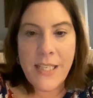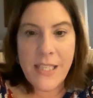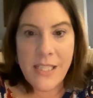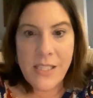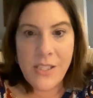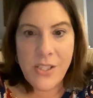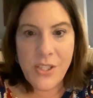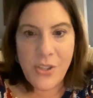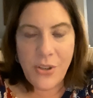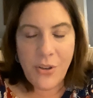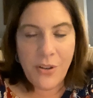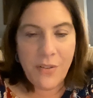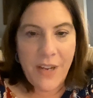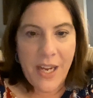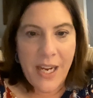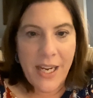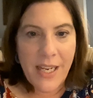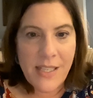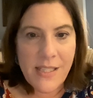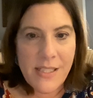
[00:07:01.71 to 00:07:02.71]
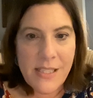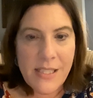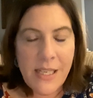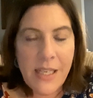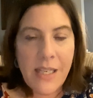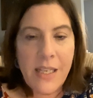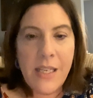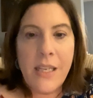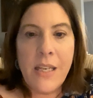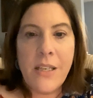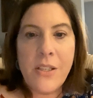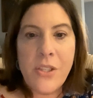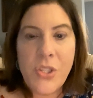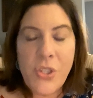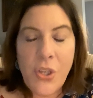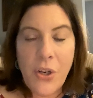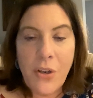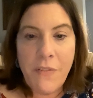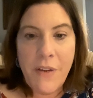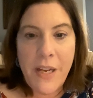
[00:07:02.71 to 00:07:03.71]
in surveys.
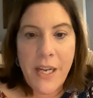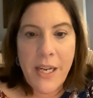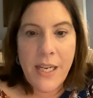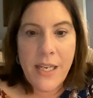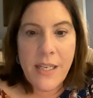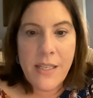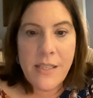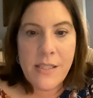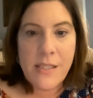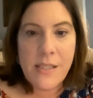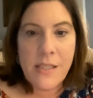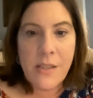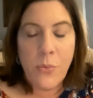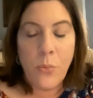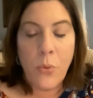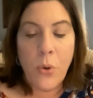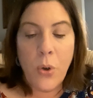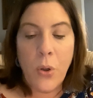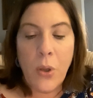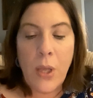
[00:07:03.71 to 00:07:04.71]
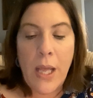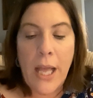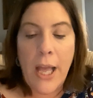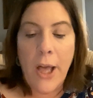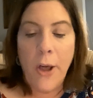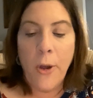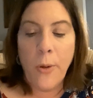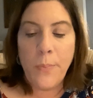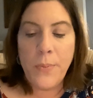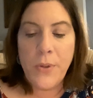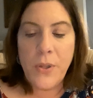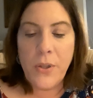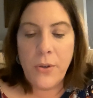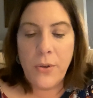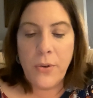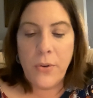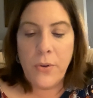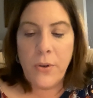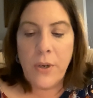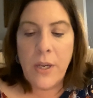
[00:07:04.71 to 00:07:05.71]
Surveys will help
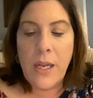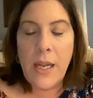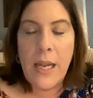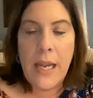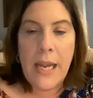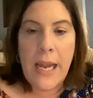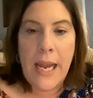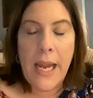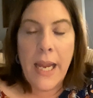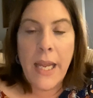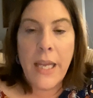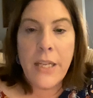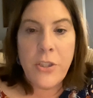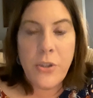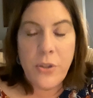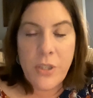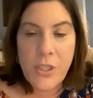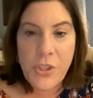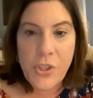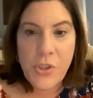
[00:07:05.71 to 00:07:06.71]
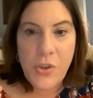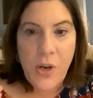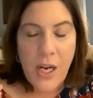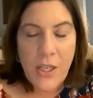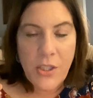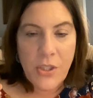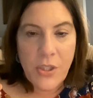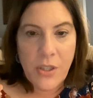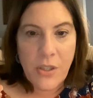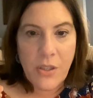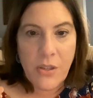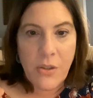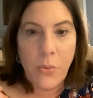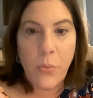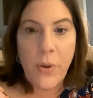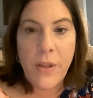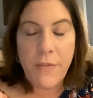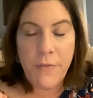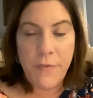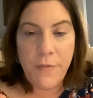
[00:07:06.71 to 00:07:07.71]
you and your instructor
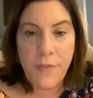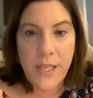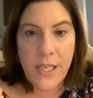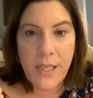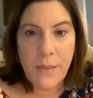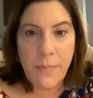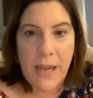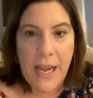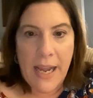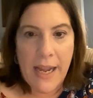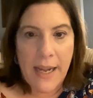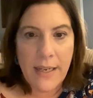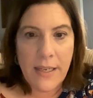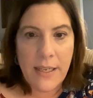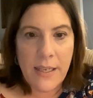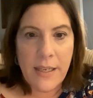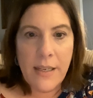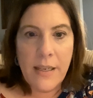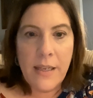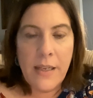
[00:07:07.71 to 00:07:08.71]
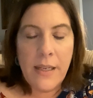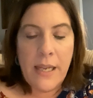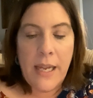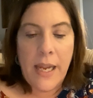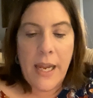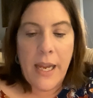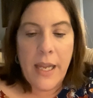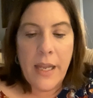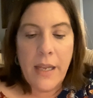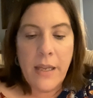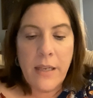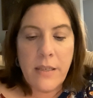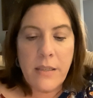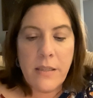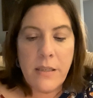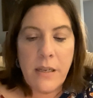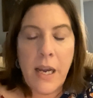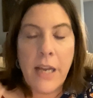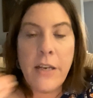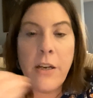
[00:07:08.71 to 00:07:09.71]
with feedback.
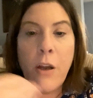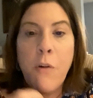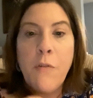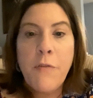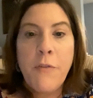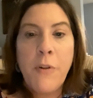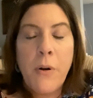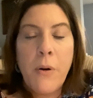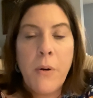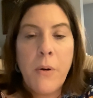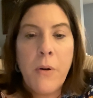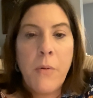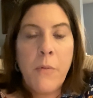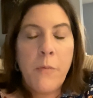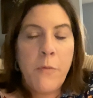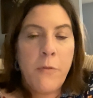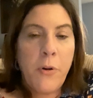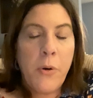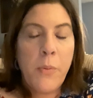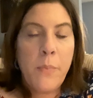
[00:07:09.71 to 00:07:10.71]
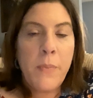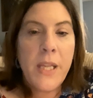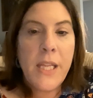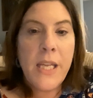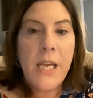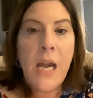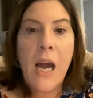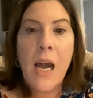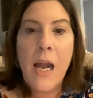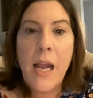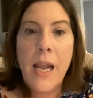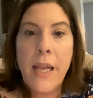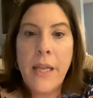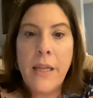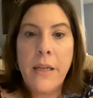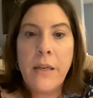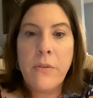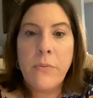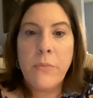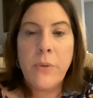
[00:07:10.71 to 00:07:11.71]
And I know for me,
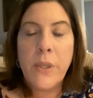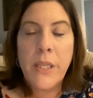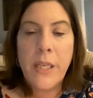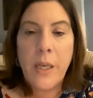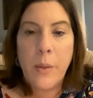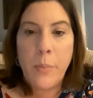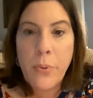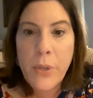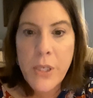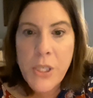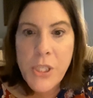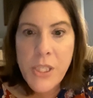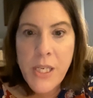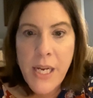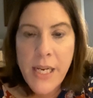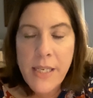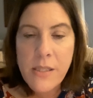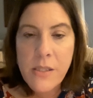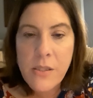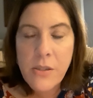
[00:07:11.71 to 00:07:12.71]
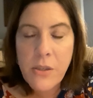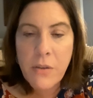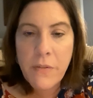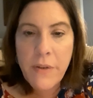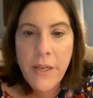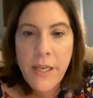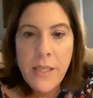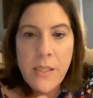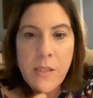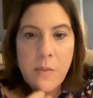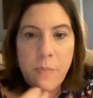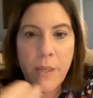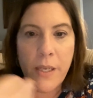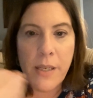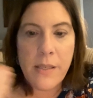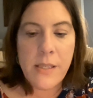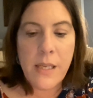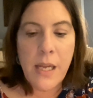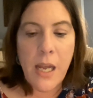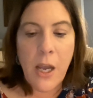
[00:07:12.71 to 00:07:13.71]
I really appreciate surveys
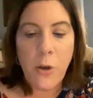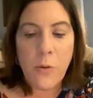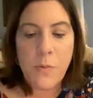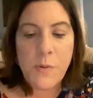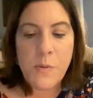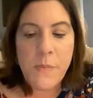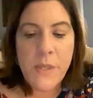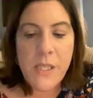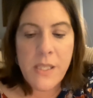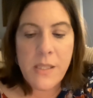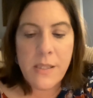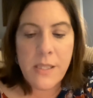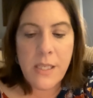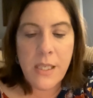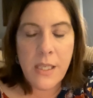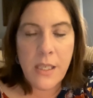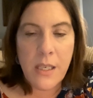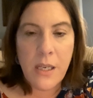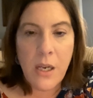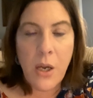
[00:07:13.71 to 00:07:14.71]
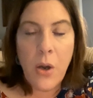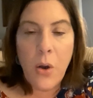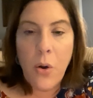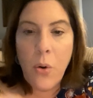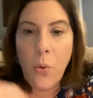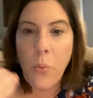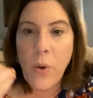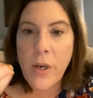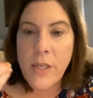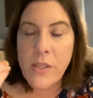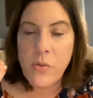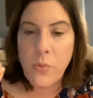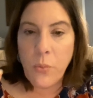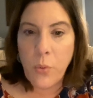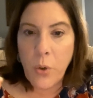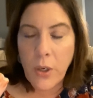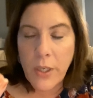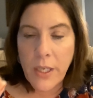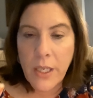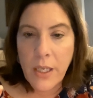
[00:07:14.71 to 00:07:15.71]
because it helps me see what is
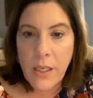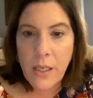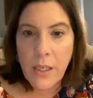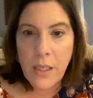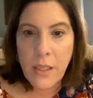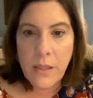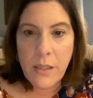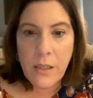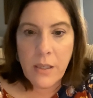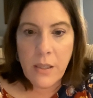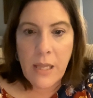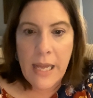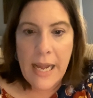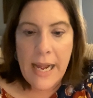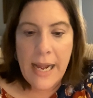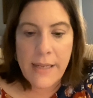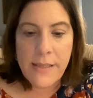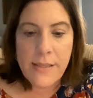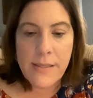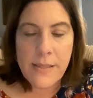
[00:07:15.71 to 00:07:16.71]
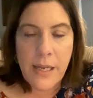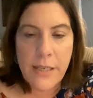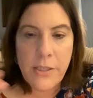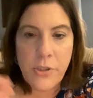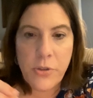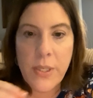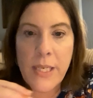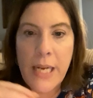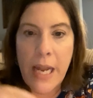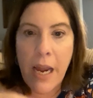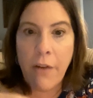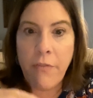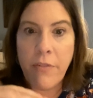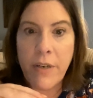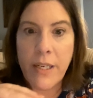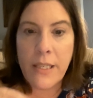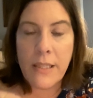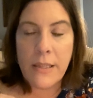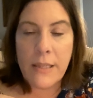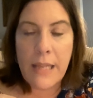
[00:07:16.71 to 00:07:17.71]
working in the class. I treat
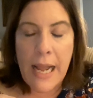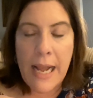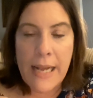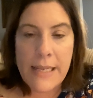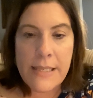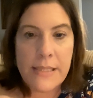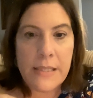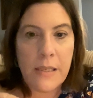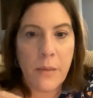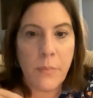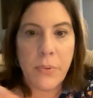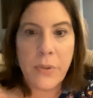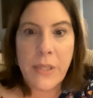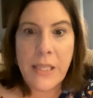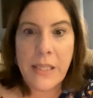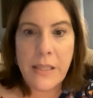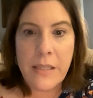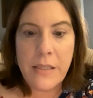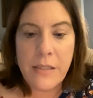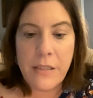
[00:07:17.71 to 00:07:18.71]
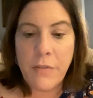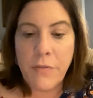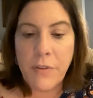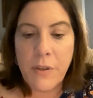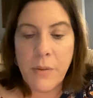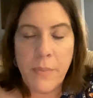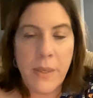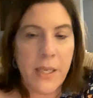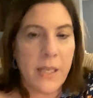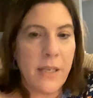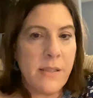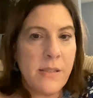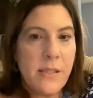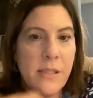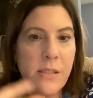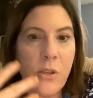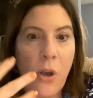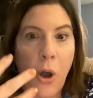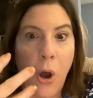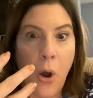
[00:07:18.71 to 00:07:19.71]
every class completely different because
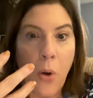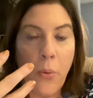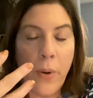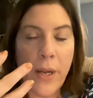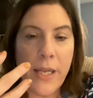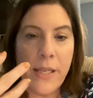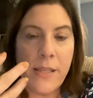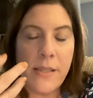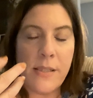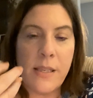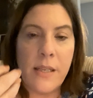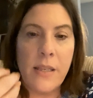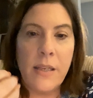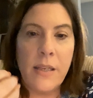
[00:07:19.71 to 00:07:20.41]
it's always